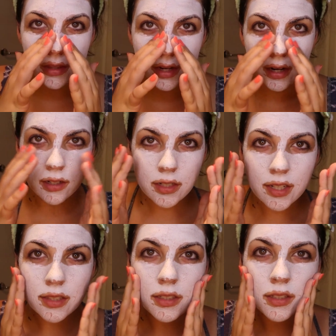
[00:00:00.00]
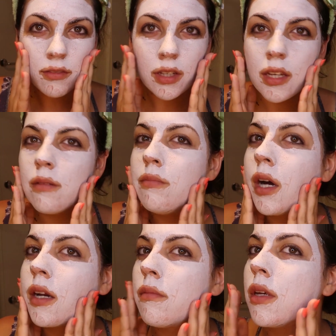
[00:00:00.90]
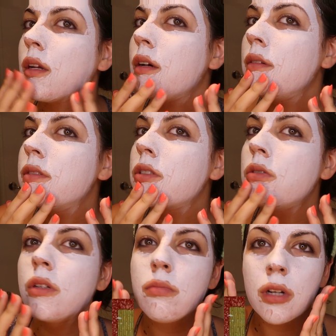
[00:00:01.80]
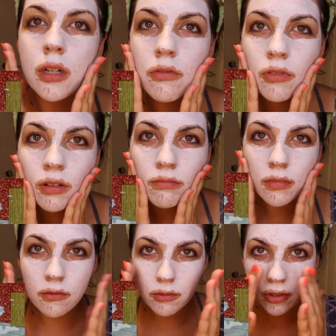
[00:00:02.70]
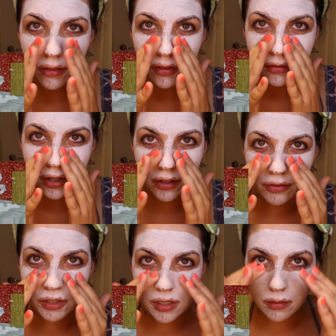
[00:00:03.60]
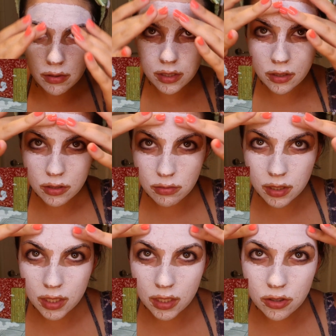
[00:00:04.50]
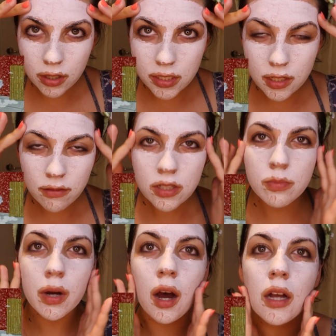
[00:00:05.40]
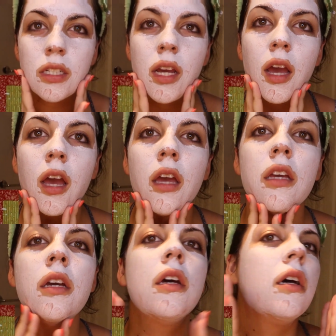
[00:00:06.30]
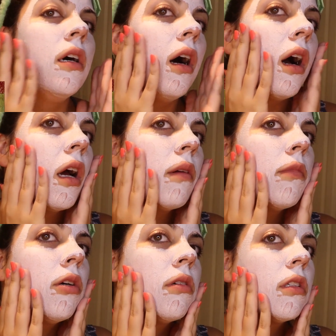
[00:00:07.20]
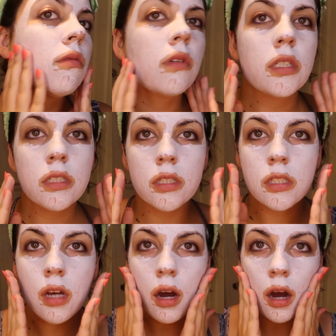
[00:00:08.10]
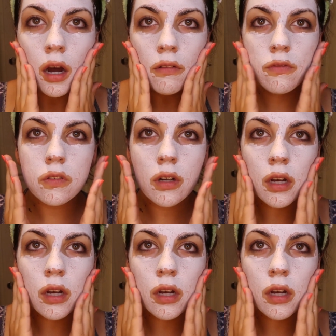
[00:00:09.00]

Now that I look like the living embodiment of Squidward from one of the very first episodes when he tries to have a spa day, I'm going to rinse this off.